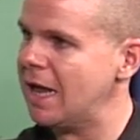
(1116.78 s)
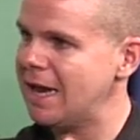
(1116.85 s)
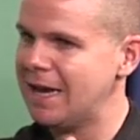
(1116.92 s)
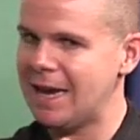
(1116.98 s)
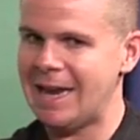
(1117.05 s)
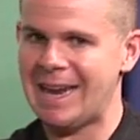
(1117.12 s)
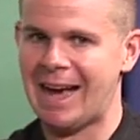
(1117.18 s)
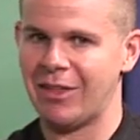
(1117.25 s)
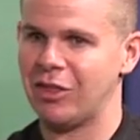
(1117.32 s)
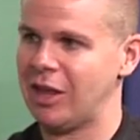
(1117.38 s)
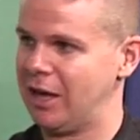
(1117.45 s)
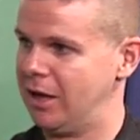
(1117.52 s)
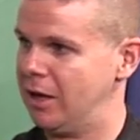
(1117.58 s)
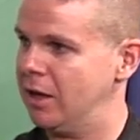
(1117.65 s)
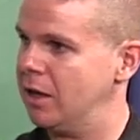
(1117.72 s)

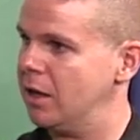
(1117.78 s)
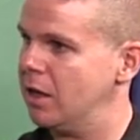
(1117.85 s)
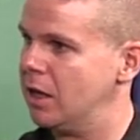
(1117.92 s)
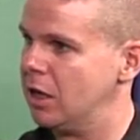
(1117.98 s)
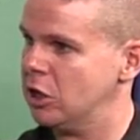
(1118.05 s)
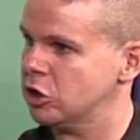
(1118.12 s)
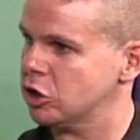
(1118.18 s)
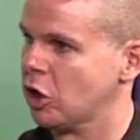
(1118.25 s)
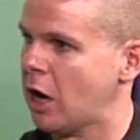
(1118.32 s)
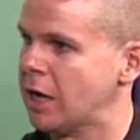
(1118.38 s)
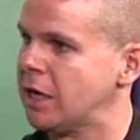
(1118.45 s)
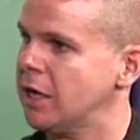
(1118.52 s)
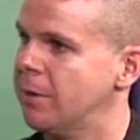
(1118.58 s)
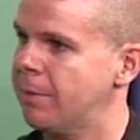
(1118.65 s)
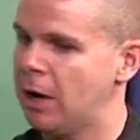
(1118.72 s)
nothing is
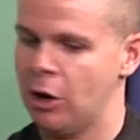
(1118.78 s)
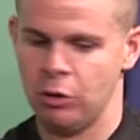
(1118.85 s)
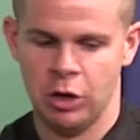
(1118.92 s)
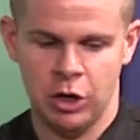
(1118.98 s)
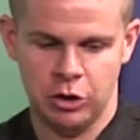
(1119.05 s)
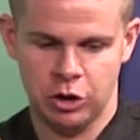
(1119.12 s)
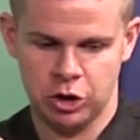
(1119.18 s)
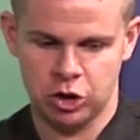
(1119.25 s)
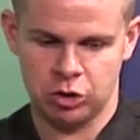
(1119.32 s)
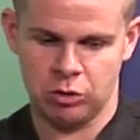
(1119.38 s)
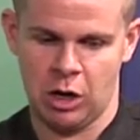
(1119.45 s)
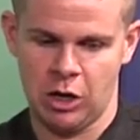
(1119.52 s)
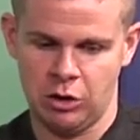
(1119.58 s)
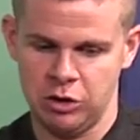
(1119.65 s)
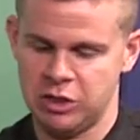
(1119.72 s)
talking about the
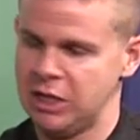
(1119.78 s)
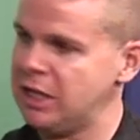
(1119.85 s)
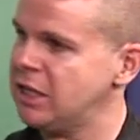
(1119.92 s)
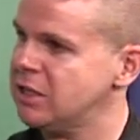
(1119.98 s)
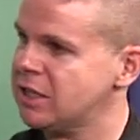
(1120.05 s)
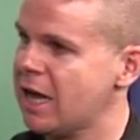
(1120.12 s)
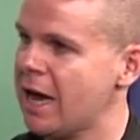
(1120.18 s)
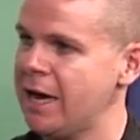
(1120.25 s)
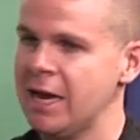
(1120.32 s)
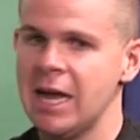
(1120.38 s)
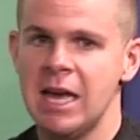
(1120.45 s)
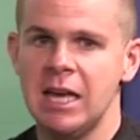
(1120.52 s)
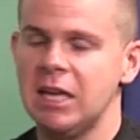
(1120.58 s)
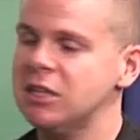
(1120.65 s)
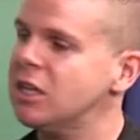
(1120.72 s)
struggles that he's had.
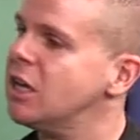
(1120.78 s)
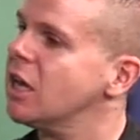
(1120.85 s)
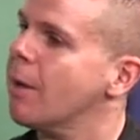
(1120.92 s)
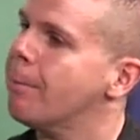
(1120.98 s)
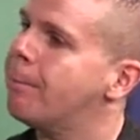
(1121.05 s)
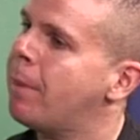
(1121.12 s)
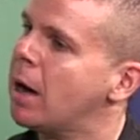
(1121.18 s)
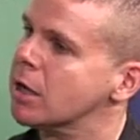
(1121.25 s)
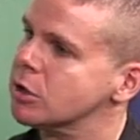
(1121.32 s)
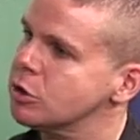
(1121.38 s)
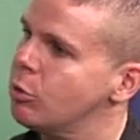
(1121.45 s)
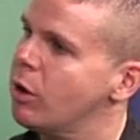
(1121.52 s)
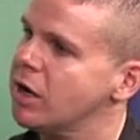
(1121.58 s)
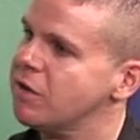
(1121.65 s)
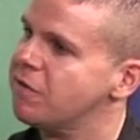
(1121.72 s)
He's hitting a buck
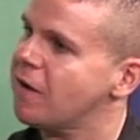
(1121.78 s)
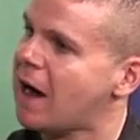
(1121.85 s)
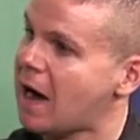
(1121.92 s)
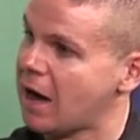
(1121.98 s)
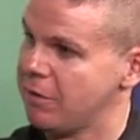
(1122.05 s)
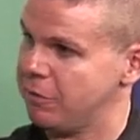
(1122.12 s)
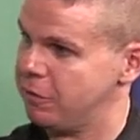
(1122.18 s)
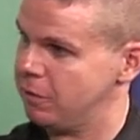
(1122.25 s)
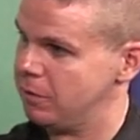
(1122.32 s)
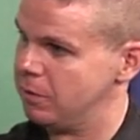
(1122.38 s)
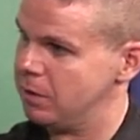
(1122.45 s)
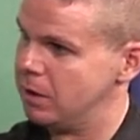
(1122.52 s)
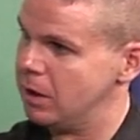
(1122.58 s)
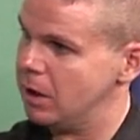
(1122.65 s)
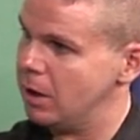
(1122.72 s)
25,
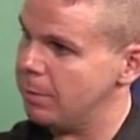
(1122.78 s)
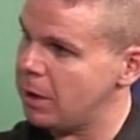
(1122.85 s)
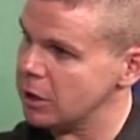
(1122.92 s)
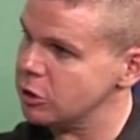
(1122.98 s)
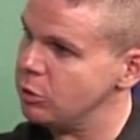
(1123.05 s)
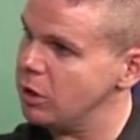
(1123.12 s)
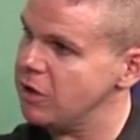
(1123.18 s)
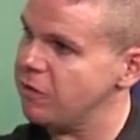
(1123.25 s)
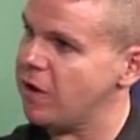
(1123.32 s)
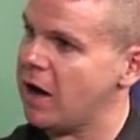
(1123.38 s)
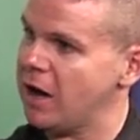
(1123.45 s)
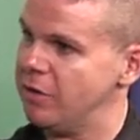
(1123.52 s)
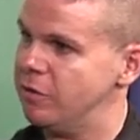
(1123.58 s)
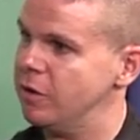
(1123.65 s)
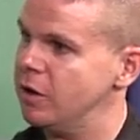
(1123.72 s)
buck
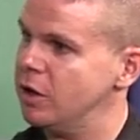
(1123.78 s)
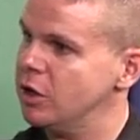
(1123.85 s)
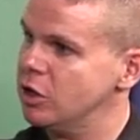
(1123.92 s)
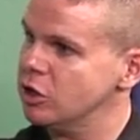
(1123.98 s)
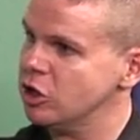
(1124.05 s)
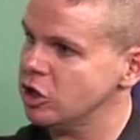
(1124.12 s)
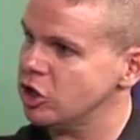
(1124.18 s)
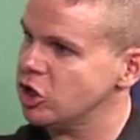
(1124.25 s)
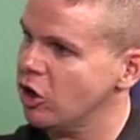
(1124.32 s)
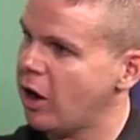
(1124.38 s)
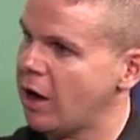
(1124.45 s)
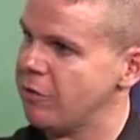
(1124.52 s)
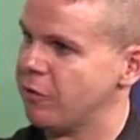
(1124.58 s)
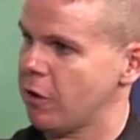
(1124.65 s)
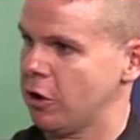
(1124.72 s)
25 since
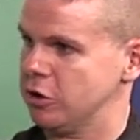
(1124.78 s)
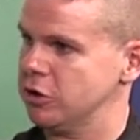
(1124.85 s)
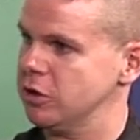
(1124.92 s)
July 1st.